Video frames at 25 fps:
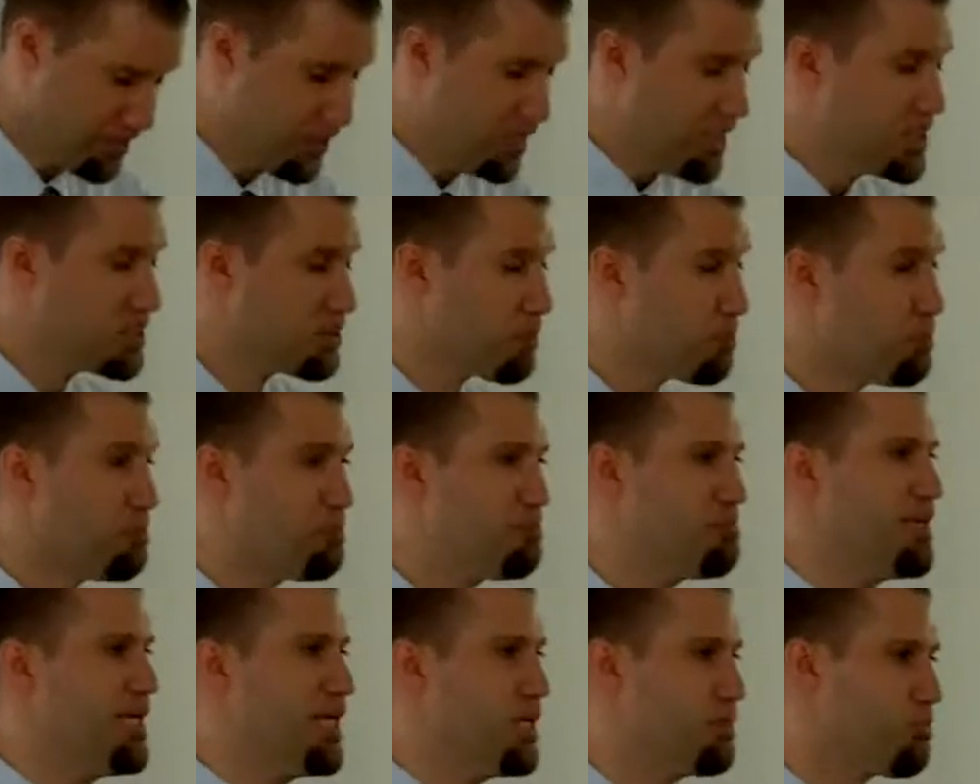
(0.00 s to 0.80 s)
There's a
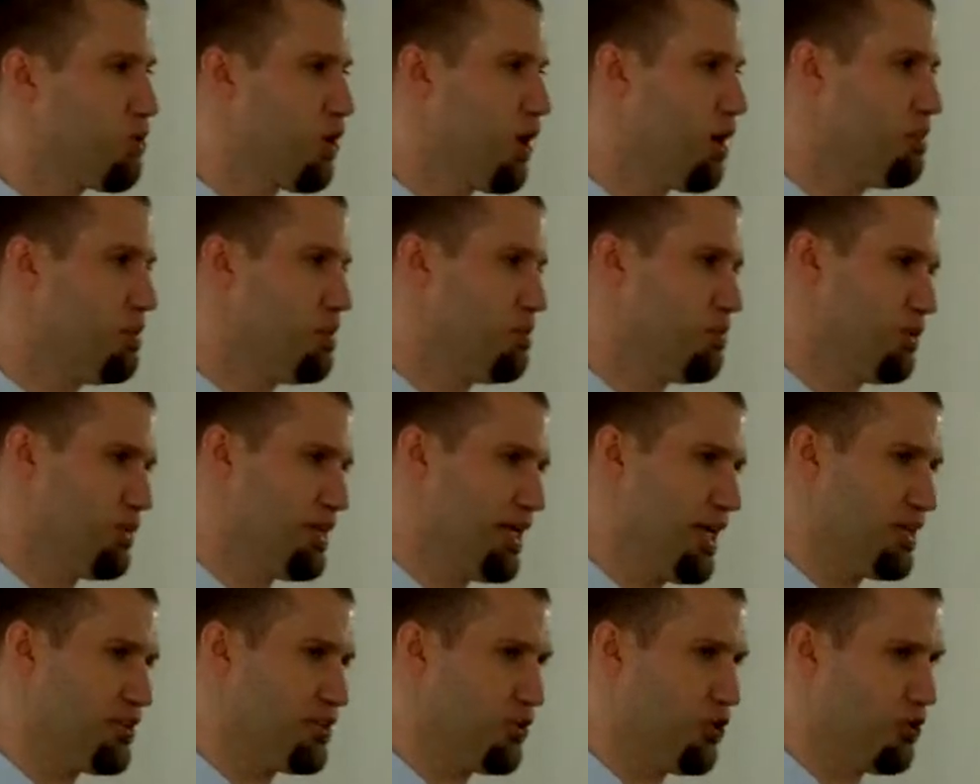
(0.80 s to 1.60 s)
big problem with
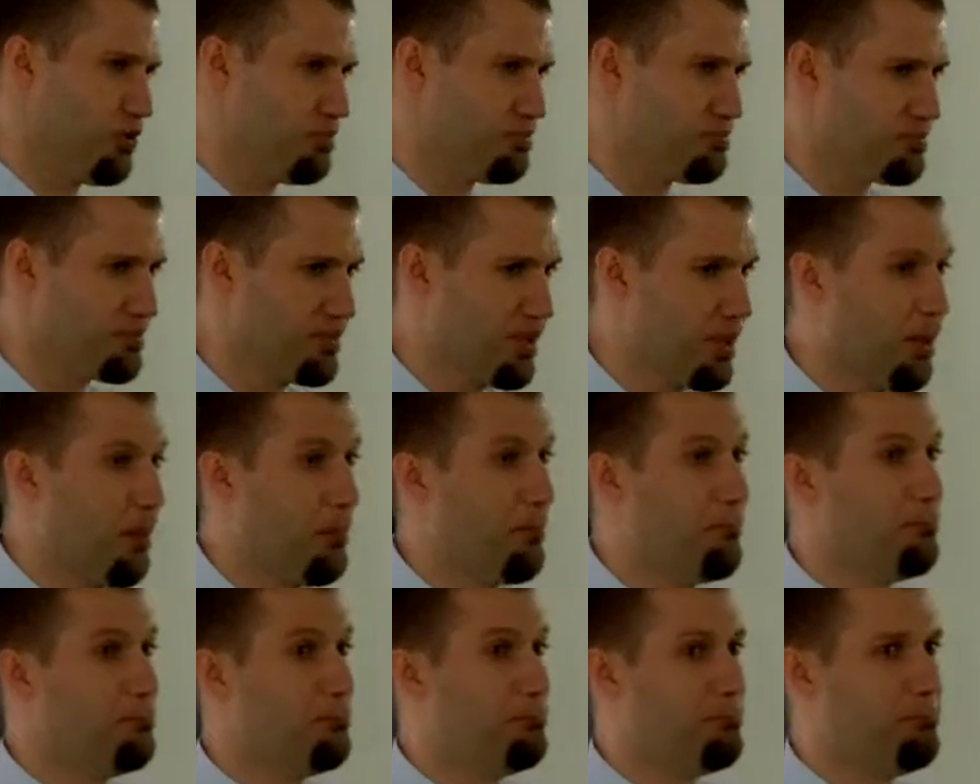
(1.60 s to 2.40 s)
that, though.
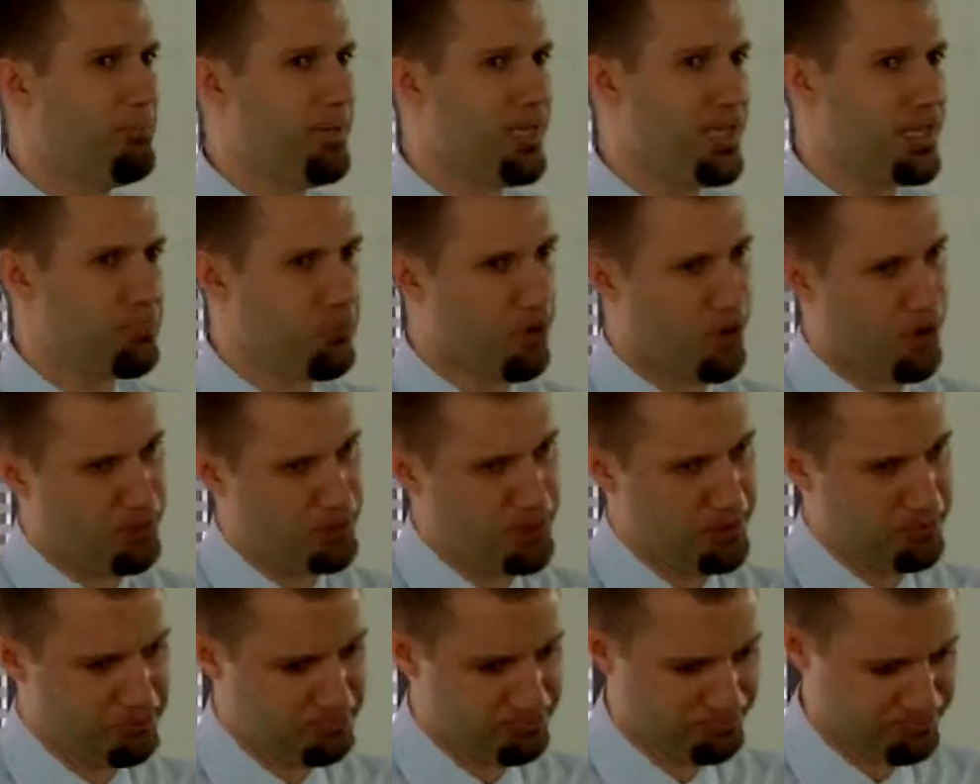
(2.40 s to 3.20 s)
Big
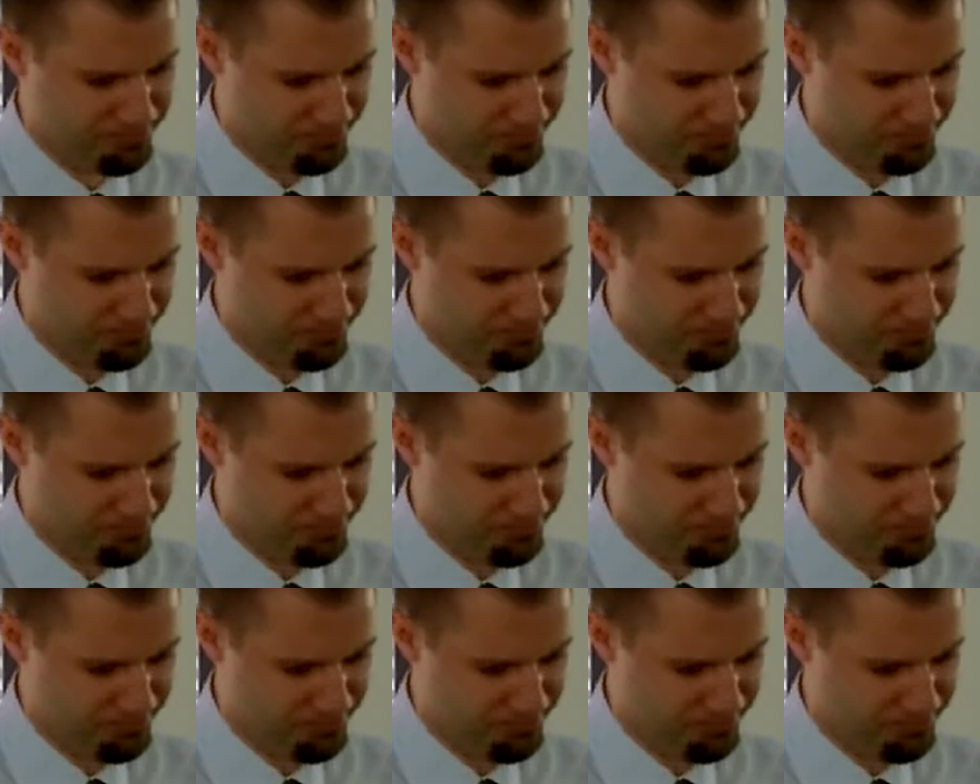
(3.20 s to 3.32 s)
problem.